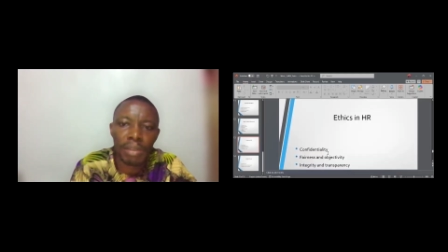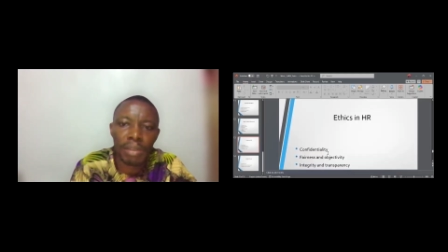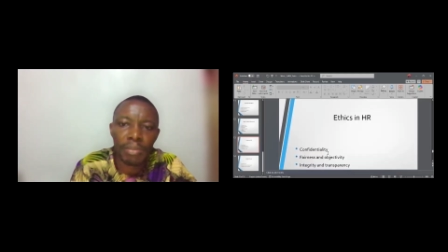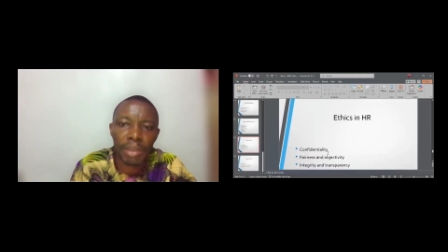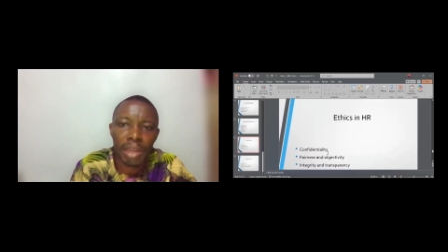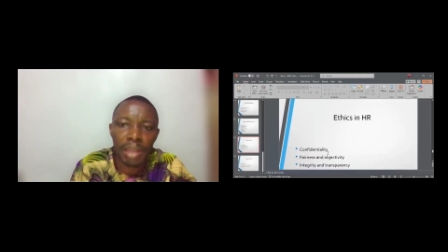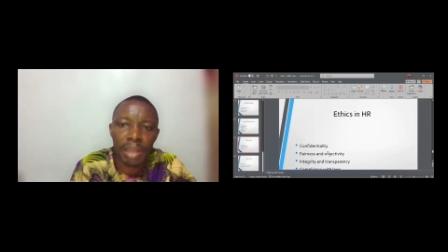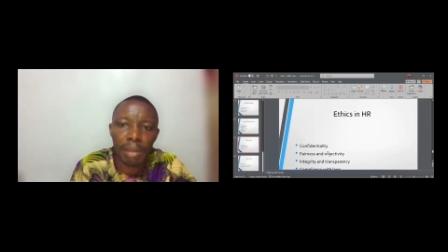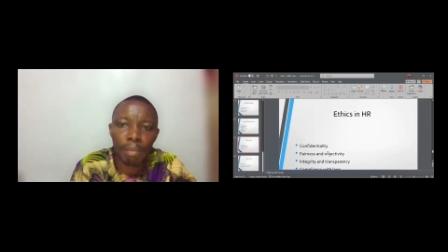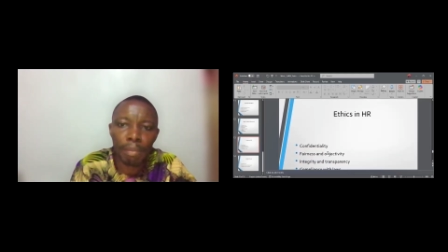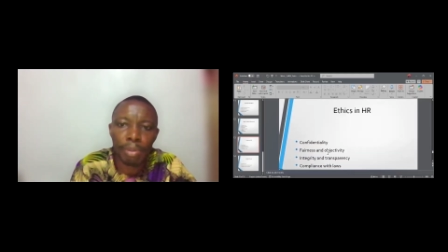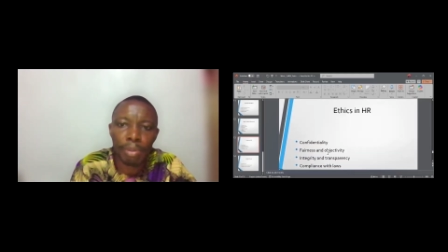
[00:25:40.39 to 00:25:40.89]

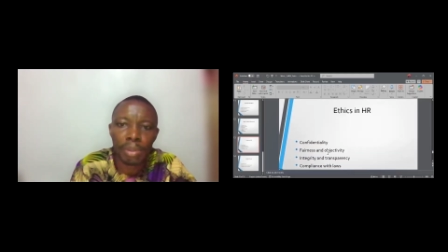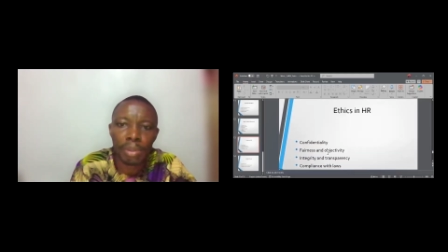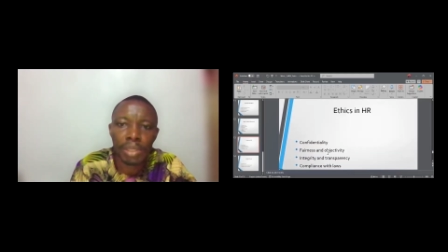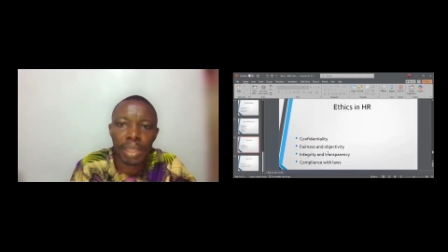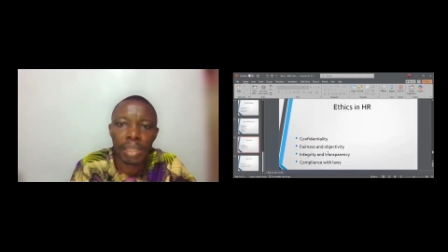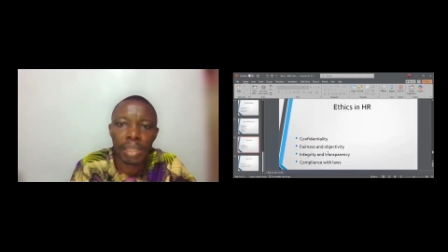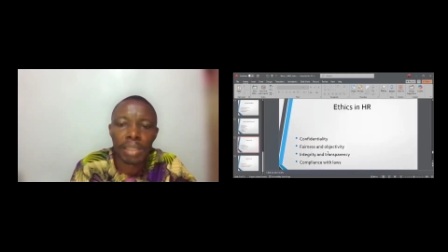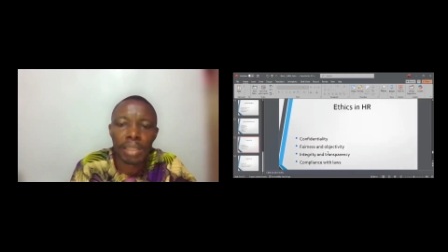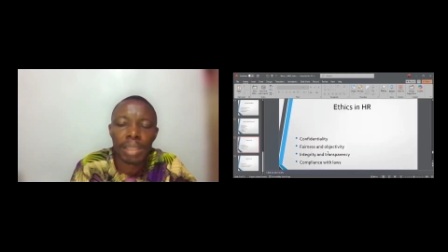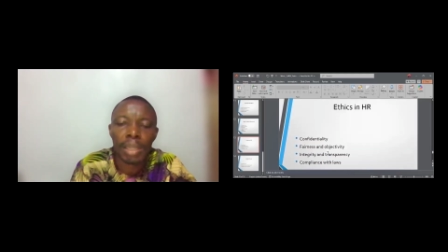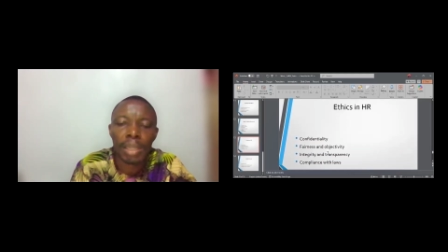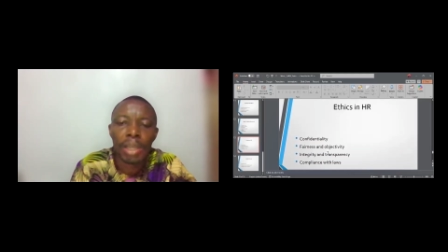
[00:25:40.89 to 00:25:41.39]
very
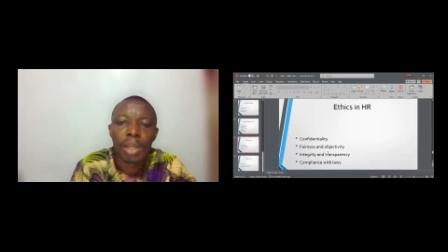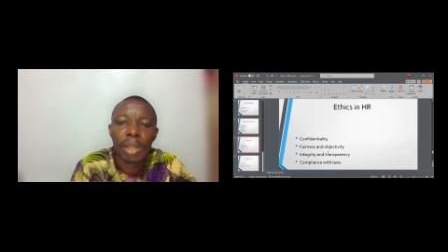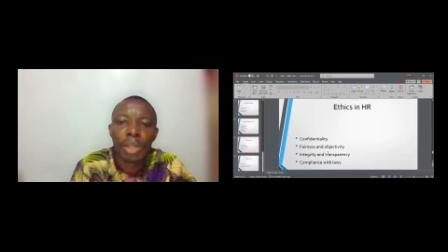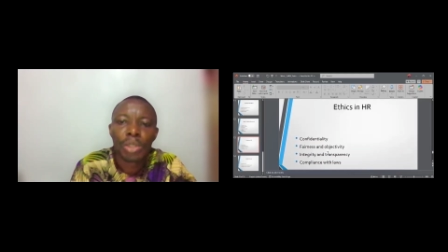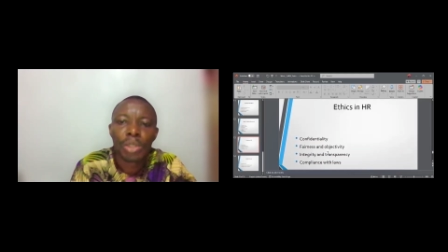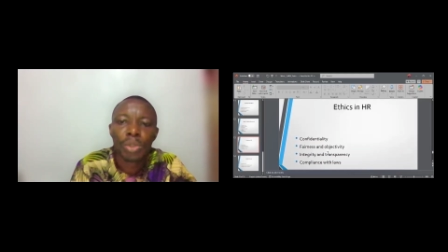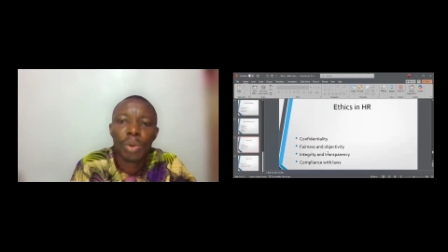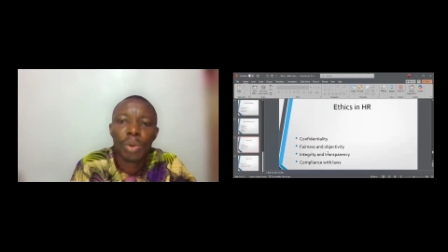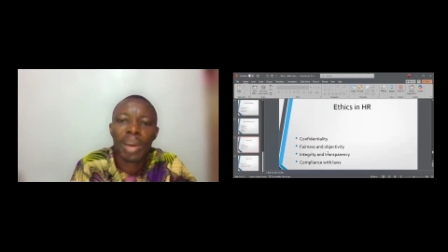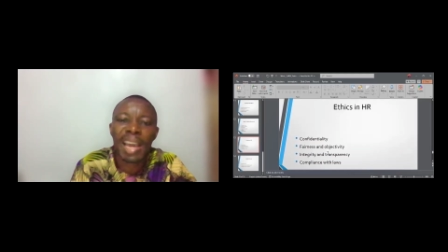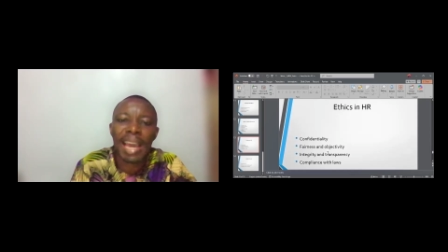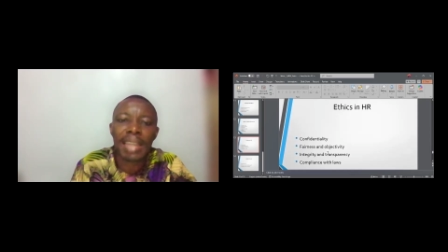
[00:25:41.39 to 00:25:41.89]
important.
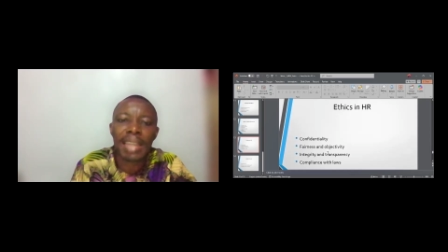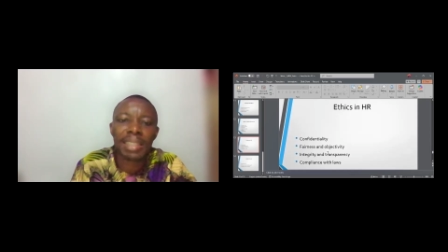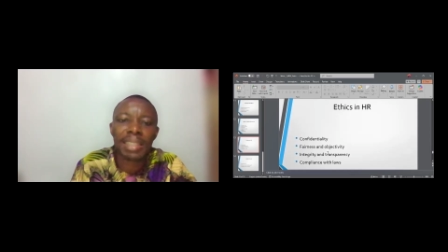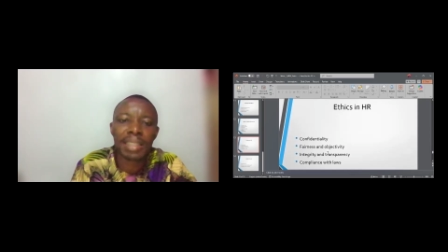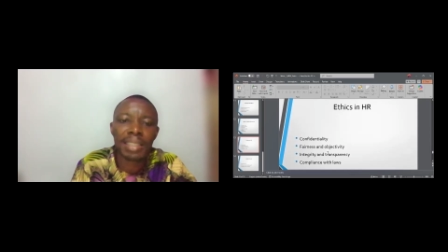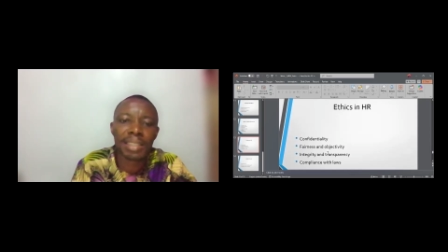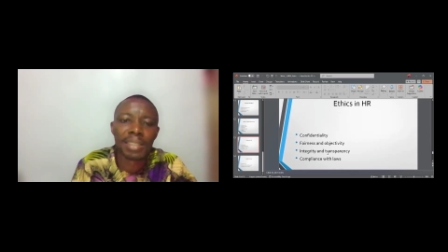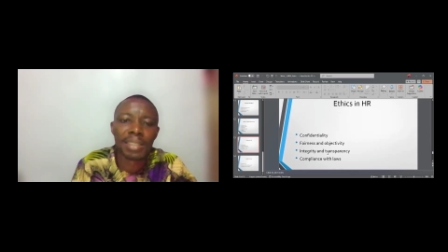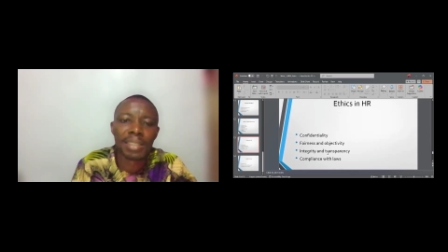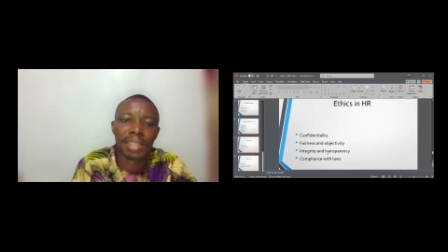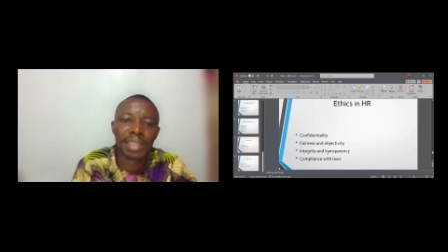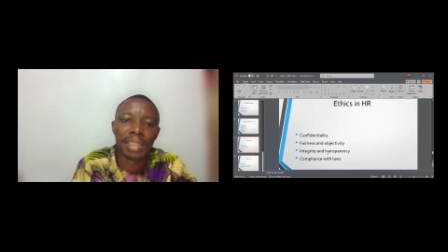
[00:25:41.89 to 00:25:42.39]
So
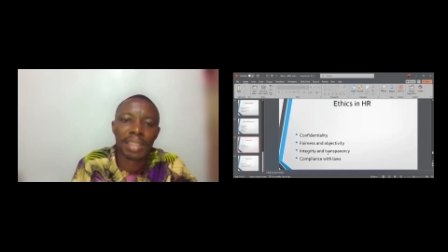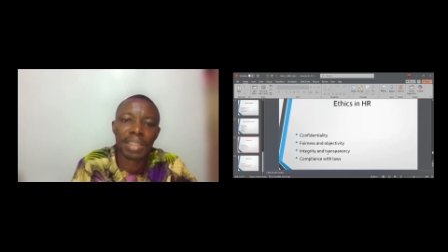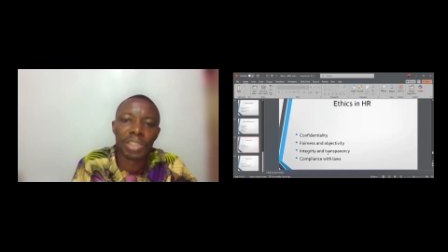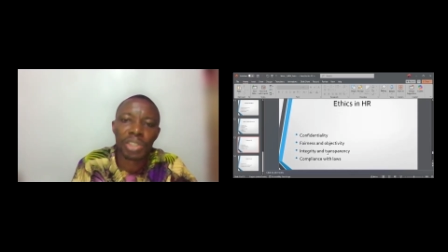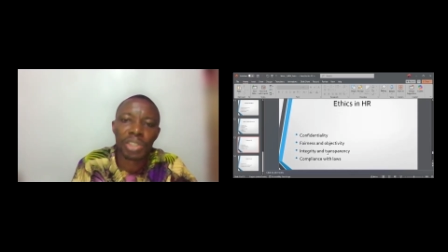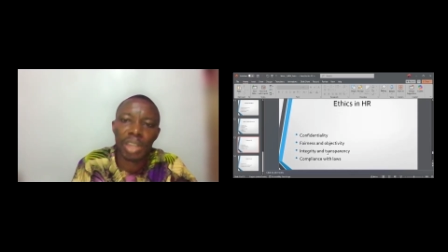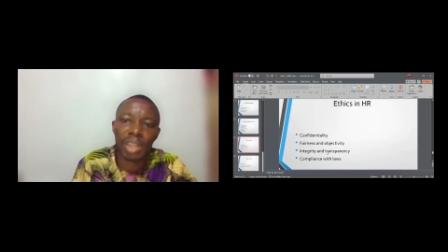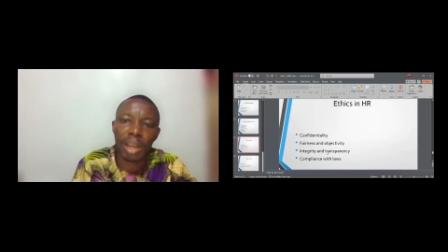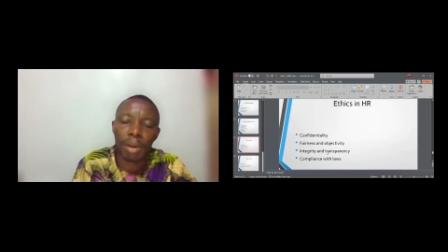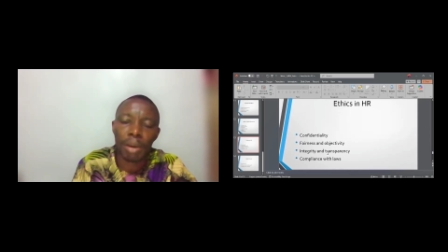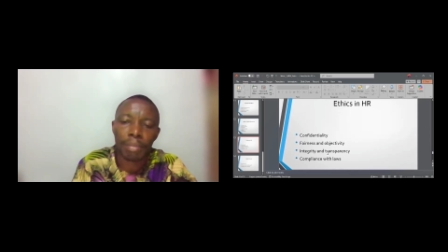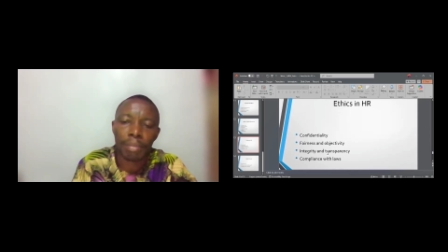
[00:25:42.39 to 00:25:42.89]
ethics in
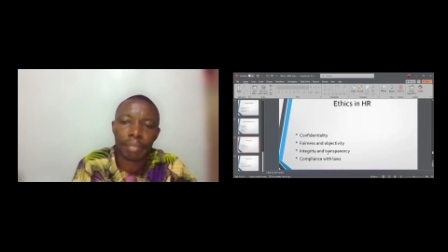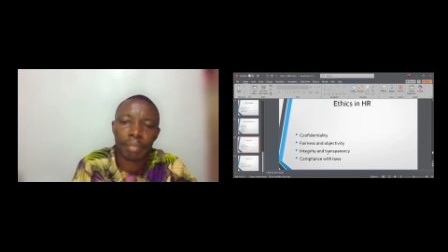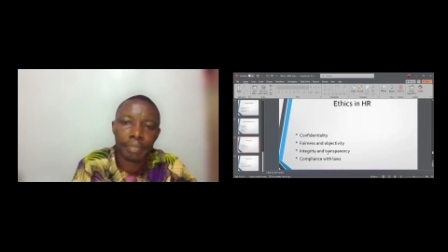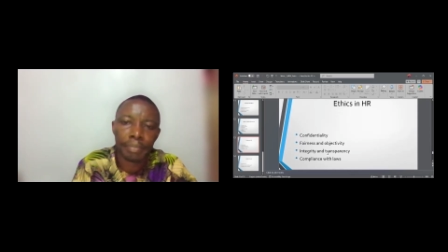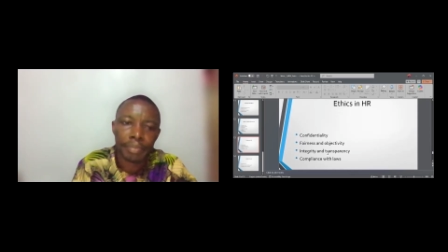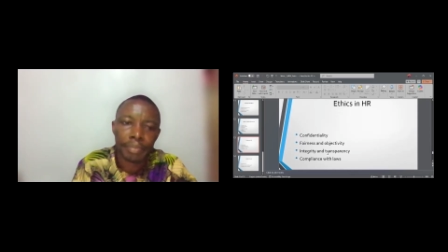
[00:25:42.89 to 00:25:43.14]
HR.